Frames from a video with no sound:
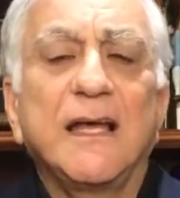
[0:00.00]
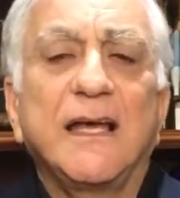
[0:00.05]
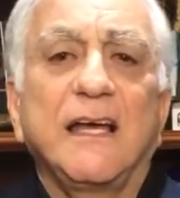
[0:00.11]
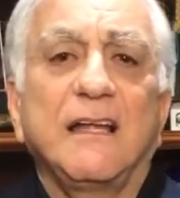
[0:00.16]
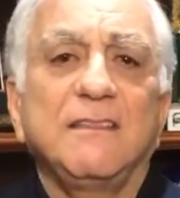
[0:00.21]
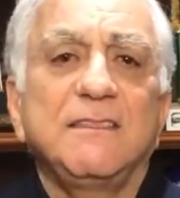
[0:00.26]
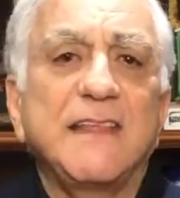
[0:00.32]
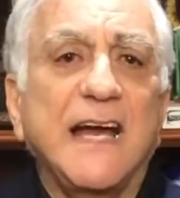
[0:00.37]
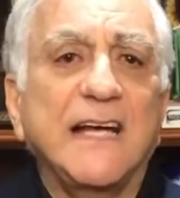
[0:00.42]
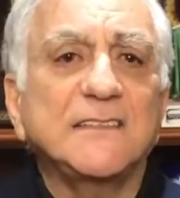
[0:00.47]

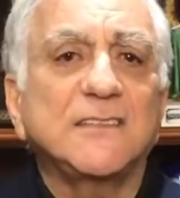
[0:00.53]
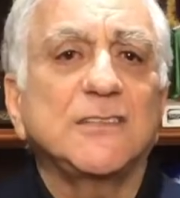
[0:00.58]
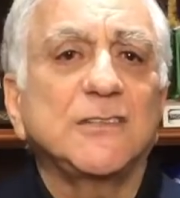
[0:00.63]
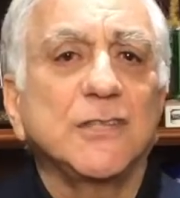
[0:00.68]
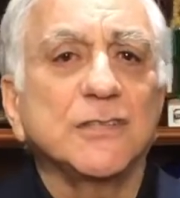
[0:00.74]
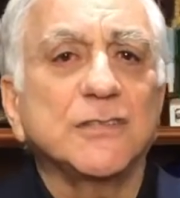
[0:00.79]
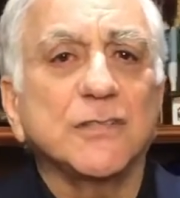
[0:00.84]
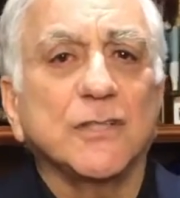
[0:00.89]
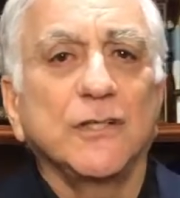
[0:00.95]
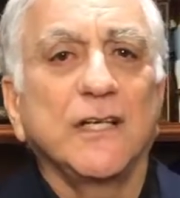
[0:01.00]
And that's
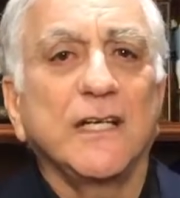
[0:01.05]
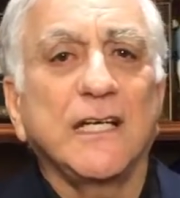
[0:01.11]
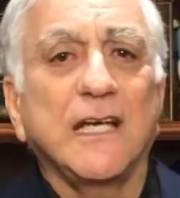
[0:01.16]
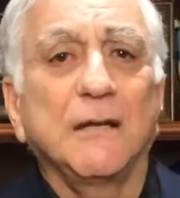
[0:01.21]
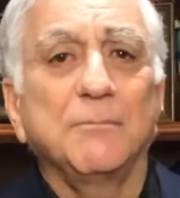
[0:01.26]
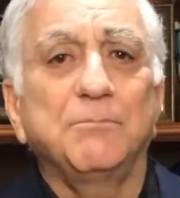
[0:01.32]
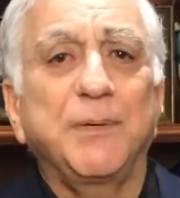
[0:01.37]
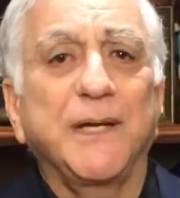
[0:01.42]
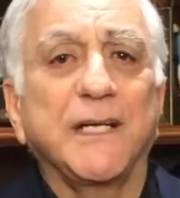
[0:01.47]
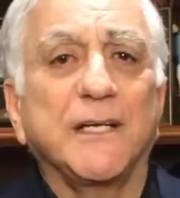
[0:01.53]
just going to
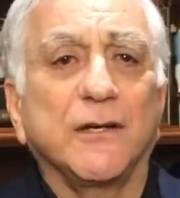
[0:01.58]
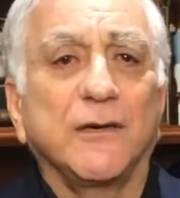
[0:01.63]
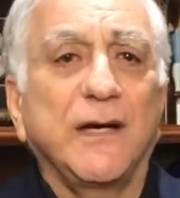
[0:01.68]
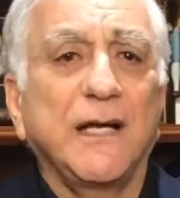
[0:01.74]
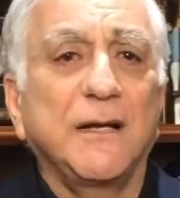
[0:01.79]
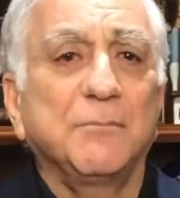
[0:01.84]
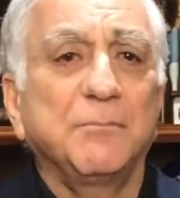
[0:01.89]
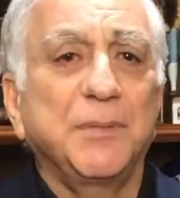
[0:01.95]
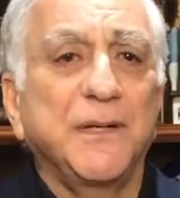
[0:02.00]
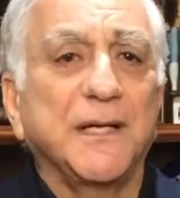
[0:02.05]
get bigger
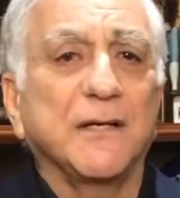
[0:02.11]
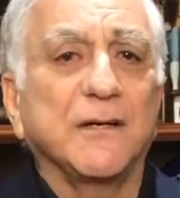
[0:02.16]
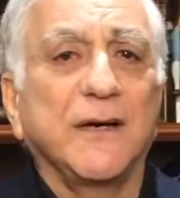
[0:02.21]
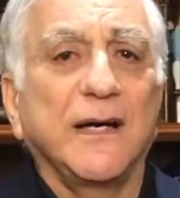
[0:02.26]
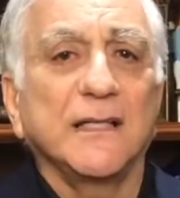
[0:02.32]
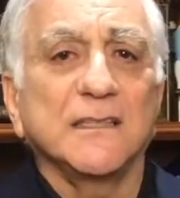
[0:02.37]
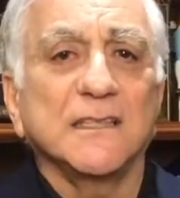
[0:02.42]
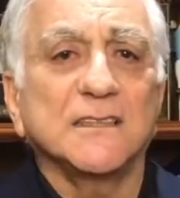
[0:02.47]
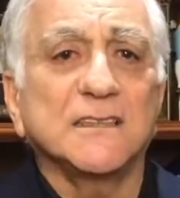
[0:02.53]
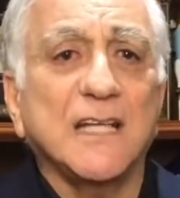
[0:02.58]
and bigger,
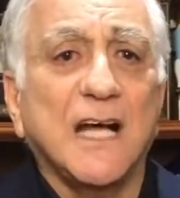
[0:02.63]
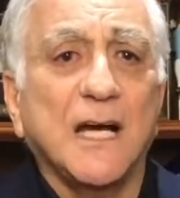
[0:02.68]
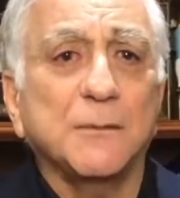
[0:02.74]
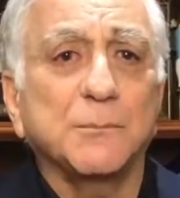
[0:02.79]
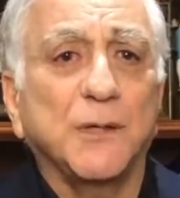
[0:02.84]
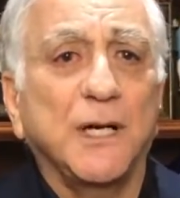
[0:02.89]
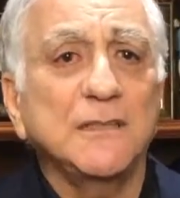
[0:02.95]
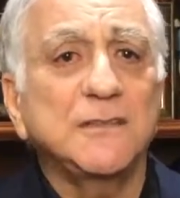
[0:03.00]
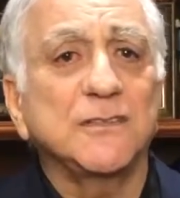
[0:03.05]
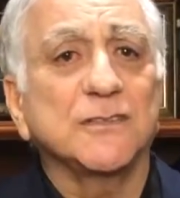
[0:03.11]
and the stock
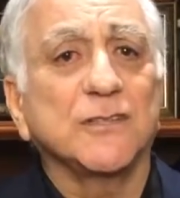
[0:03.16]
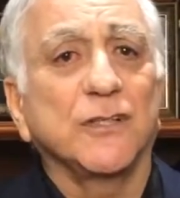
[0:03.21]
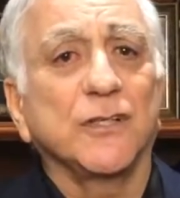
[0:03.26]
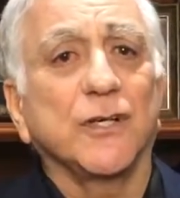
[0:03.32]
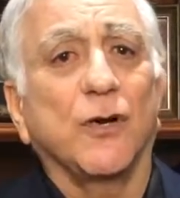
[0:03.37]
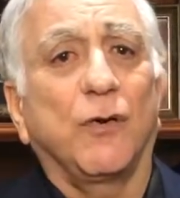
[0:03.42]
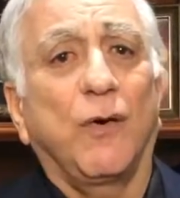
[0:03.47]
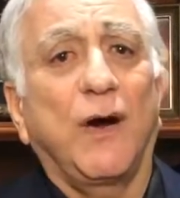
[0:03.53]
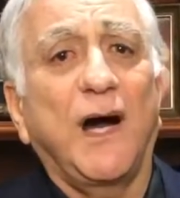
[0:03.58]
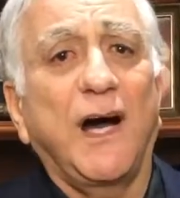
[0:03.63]
price is going to
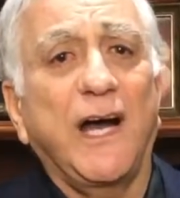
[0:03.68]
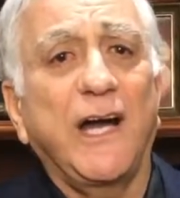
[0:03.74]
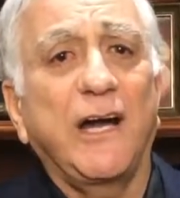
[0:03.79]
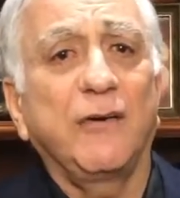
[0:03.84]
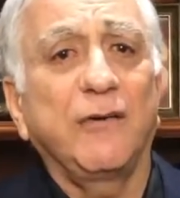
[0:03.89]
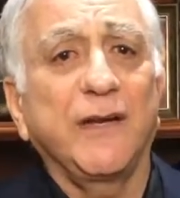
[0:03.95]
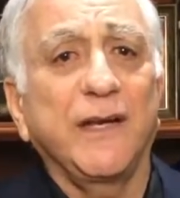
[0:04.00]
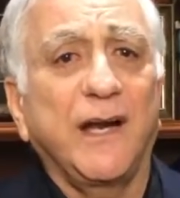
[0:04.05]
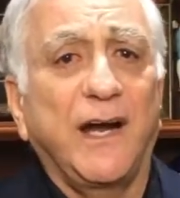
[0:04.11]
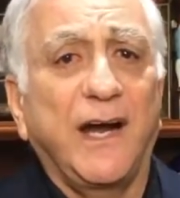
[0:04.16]
go
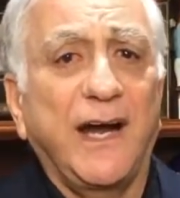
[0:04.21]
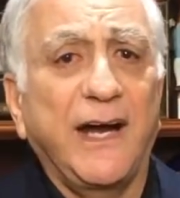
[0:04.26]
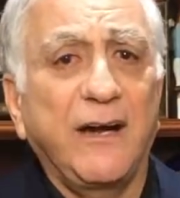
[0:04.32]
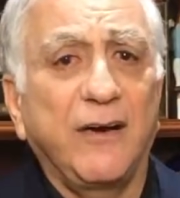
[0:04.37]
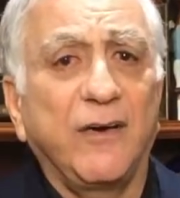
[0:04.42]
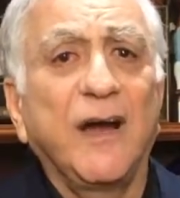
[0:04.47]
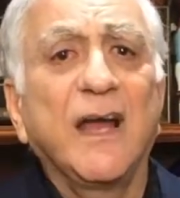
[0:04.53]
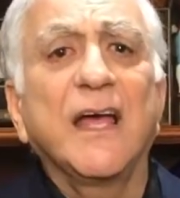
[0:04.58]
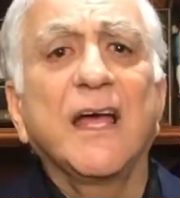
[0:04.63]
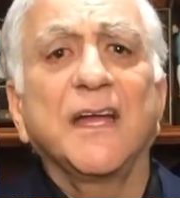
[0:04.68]
higher and
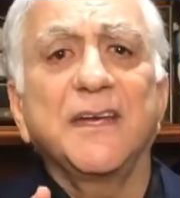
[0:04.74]
higher.